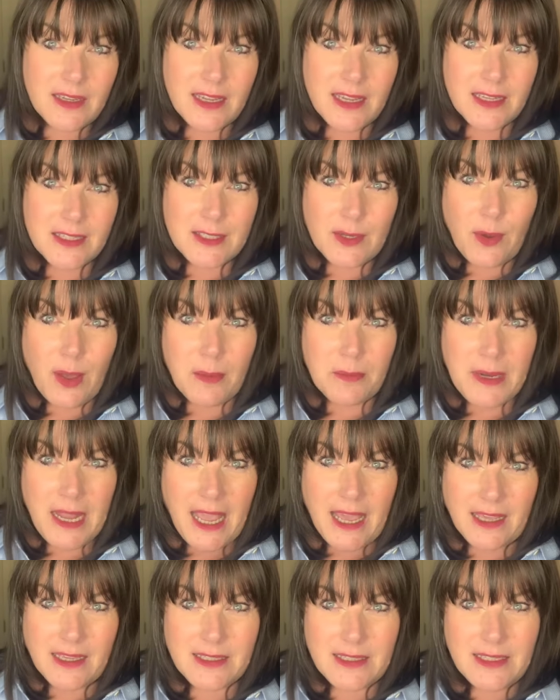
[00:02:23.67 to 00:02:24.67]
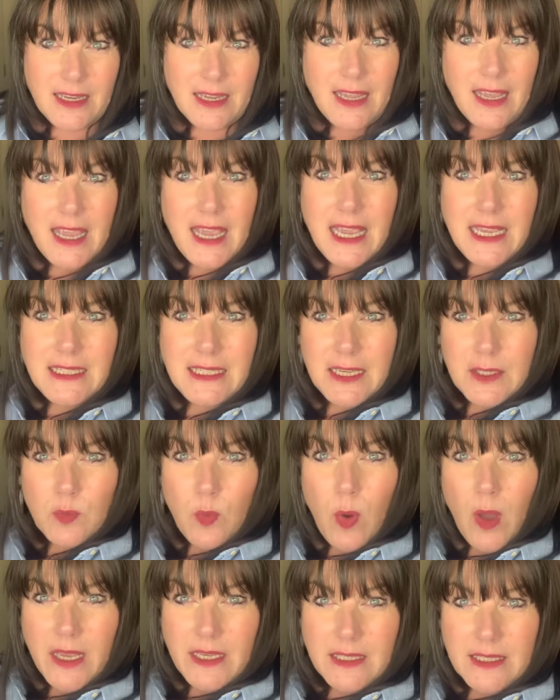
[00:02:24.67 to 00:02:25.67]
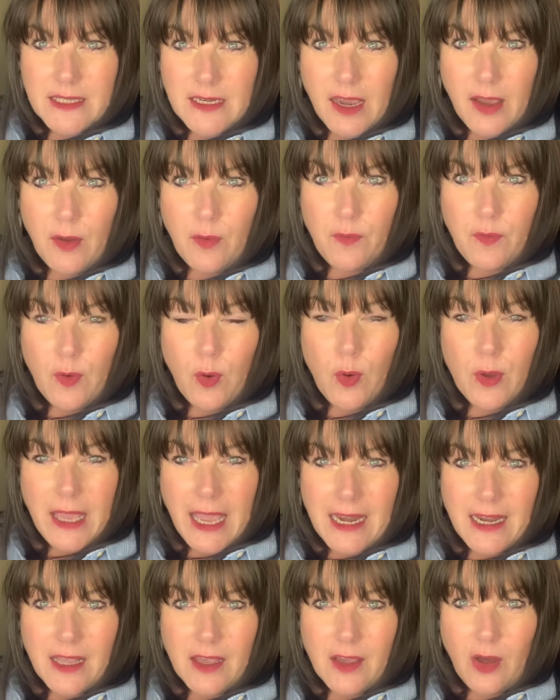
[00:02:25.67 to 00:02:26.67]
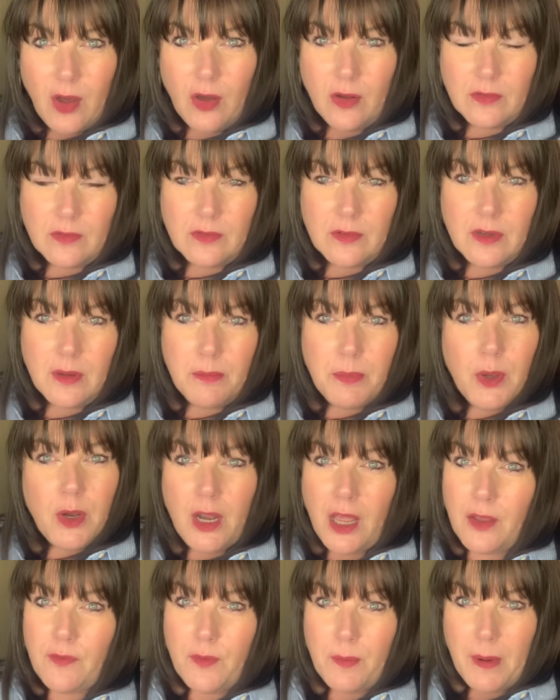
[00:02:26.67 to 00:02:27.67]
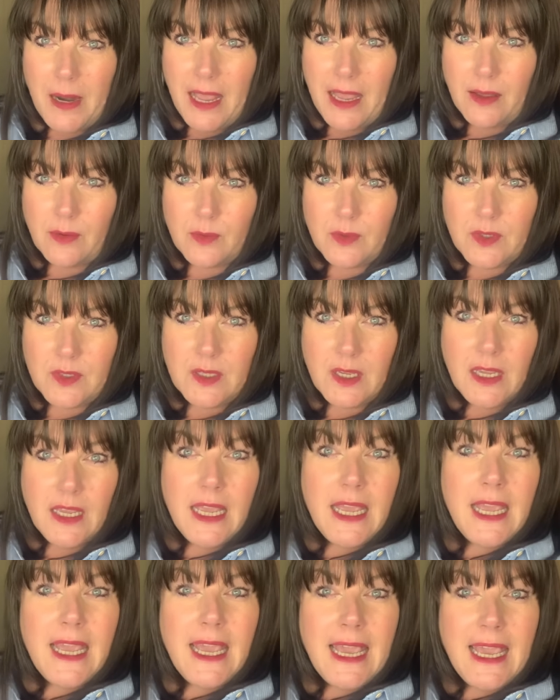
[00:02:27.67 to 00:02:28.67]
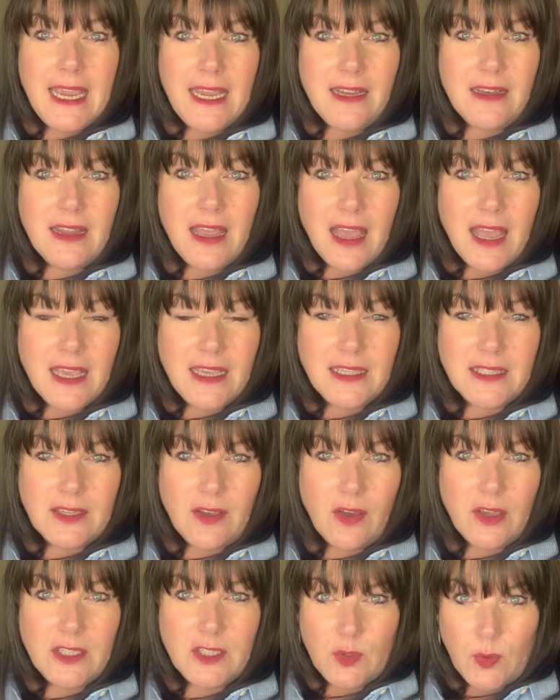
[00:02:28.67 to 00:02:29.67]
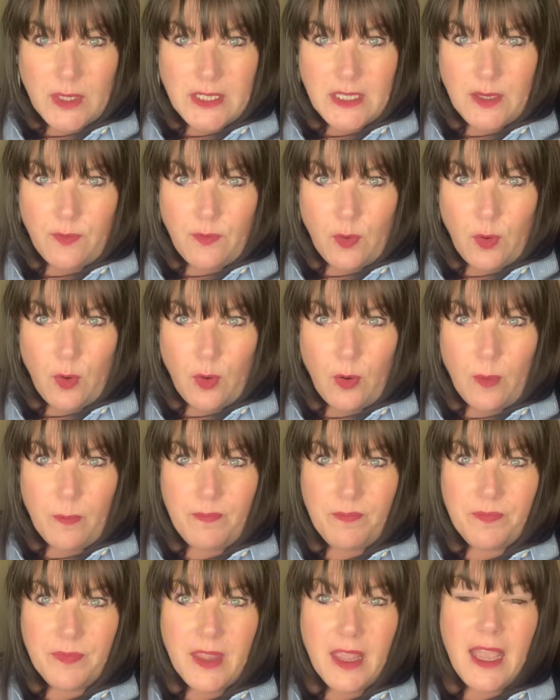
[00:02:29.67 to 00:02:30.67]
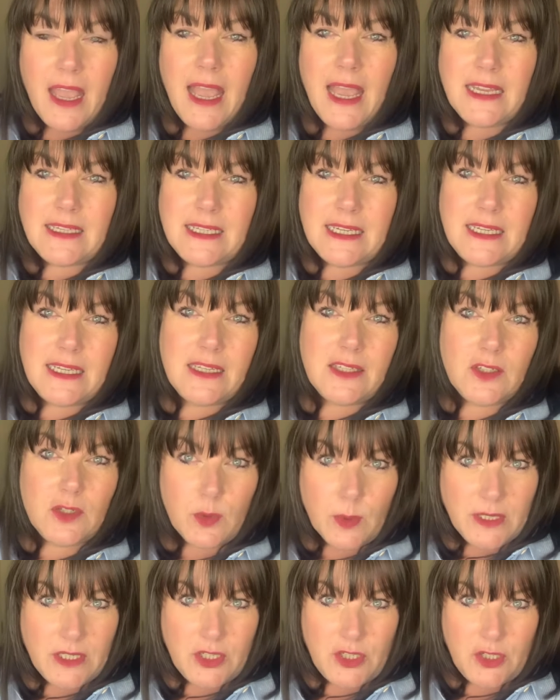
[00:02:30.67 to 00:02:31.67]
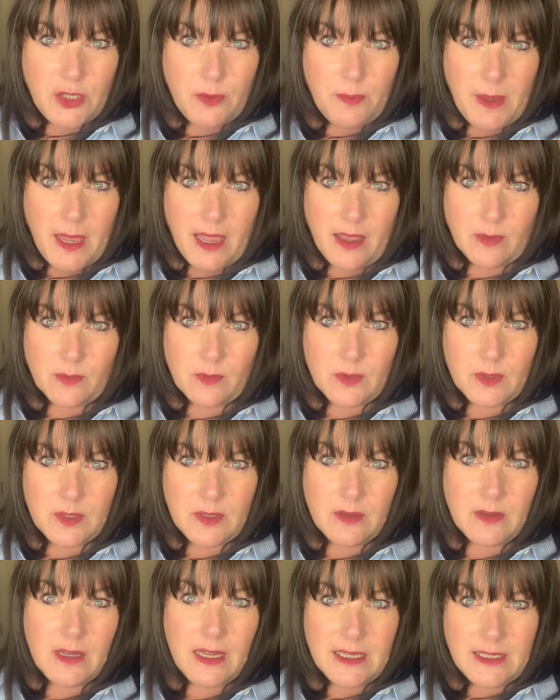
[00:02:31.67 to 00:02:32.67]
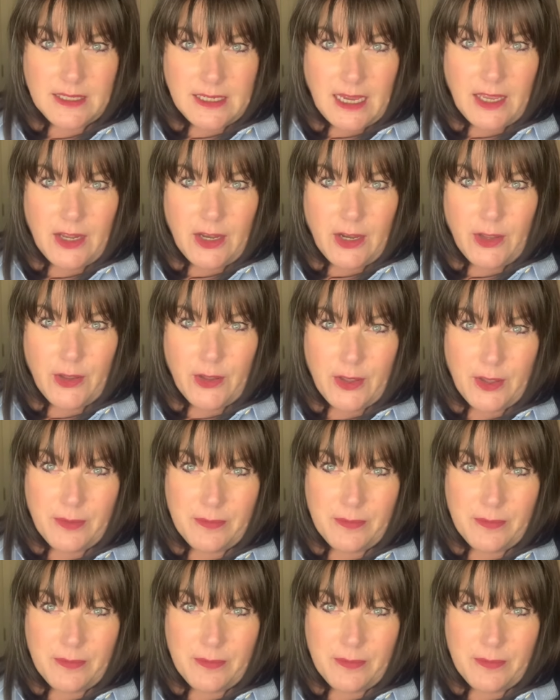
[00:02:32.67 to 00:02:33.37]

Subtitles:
so up next is this white stuff, organic cotton pullover blouse, in a size 24 and it is £22. Let's take a look.